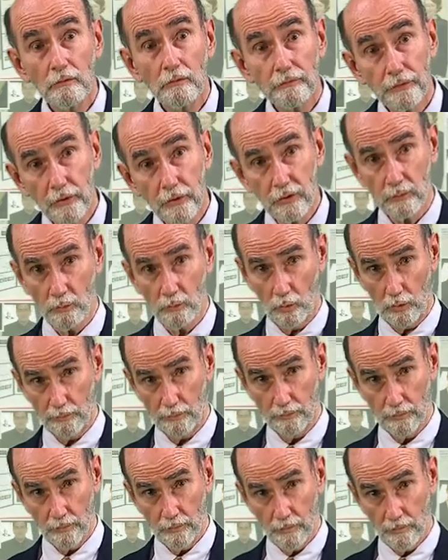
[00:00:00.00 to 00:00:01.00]
Furthermore,
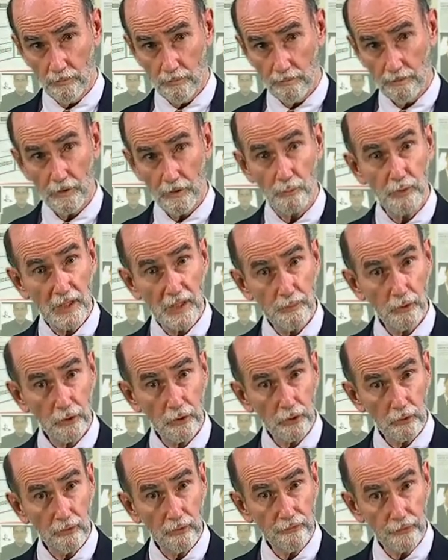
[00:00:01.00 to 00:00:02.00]
the people
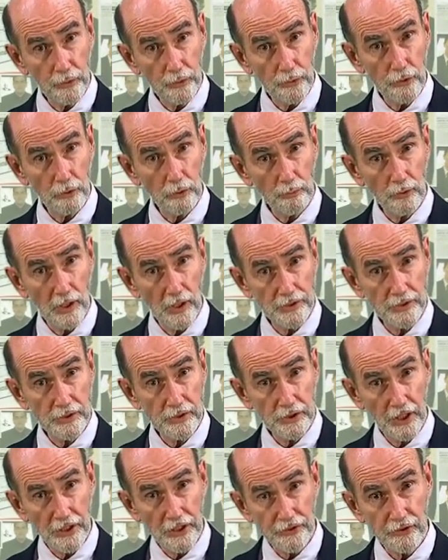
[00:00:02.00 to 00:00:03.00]
who review your
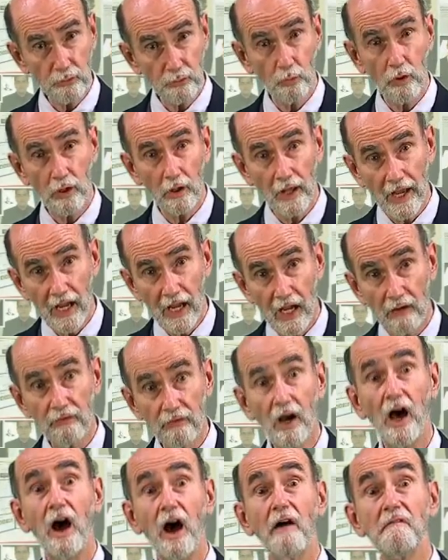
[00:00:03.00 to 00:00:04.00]
presentation will have
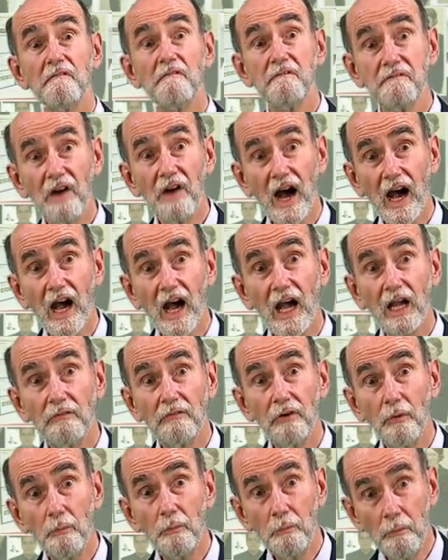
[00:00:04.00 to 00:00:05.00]

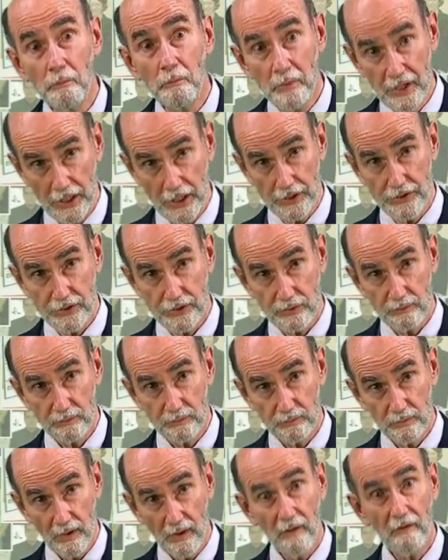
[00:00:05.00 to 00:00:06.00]
5 minutes.
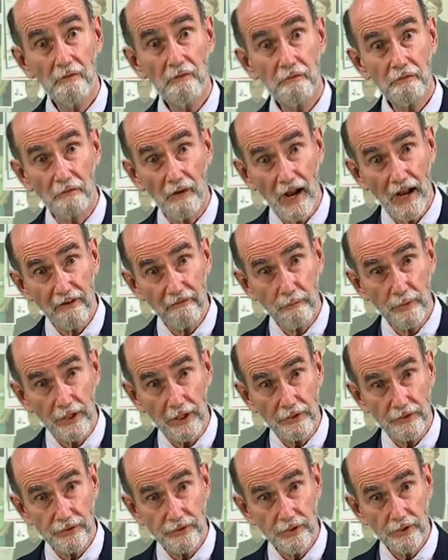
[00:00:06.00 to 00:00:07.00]
5
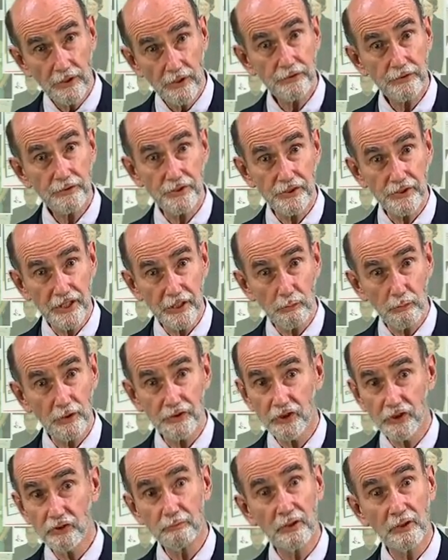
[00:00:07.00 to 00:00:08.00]
minutes to see
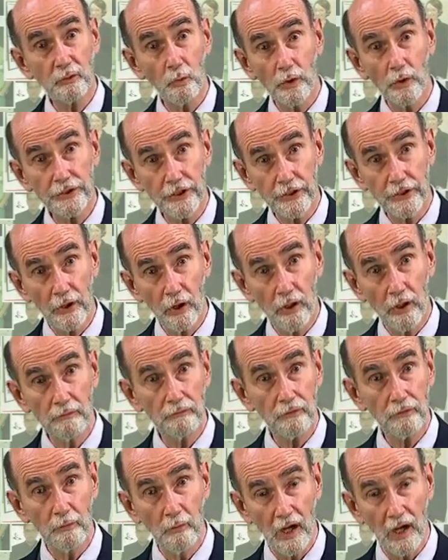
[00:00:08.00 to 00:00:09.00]
what you've been working on
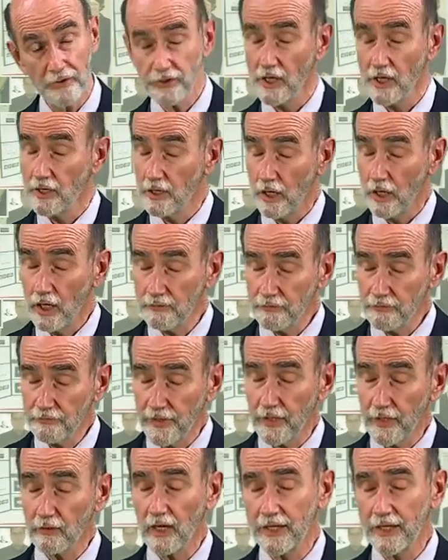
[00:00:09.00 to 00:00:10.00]
for months.
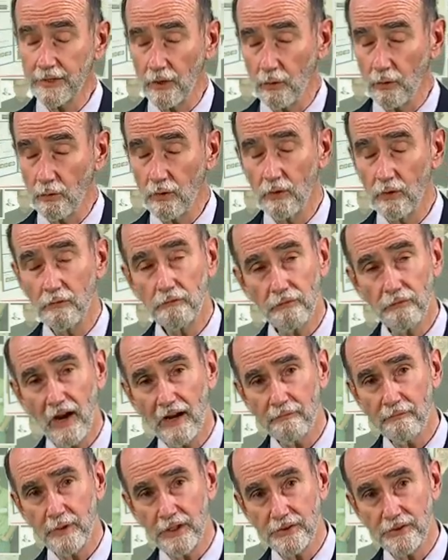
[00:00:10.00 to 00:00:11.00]
Unfair, I know.
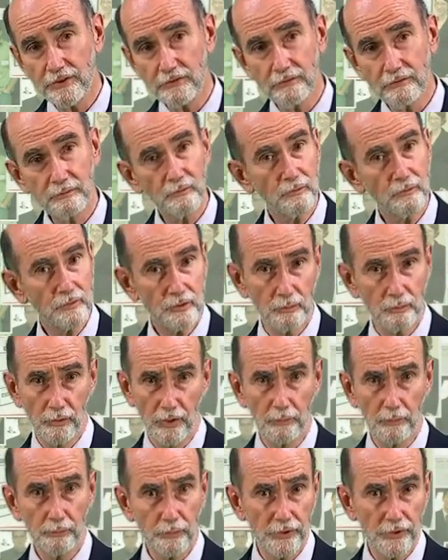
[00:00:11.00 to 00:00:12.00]
5 minutes
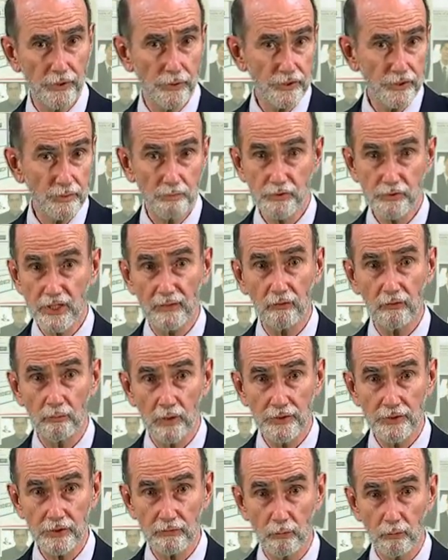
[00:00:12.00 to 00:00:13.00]
to produce several
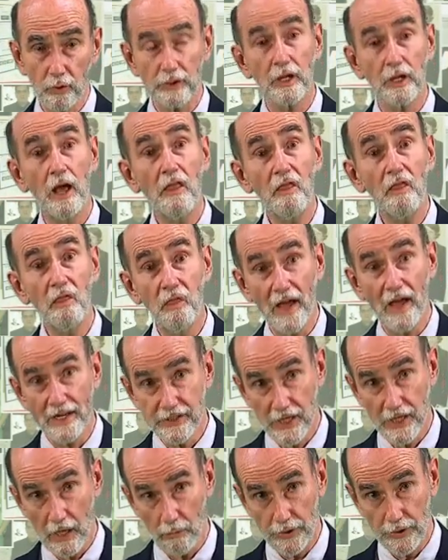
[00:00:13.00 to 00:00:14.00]
months of work.
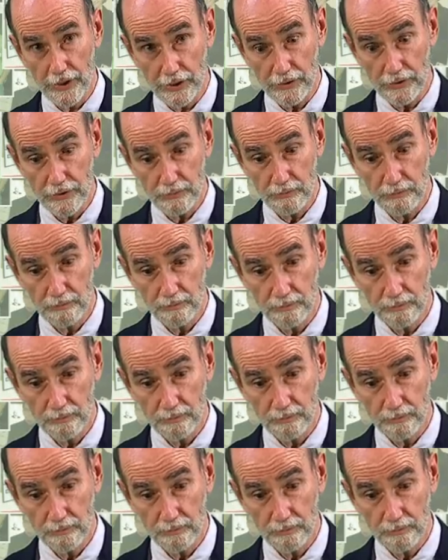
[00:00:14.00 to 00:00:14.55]
That's how it is.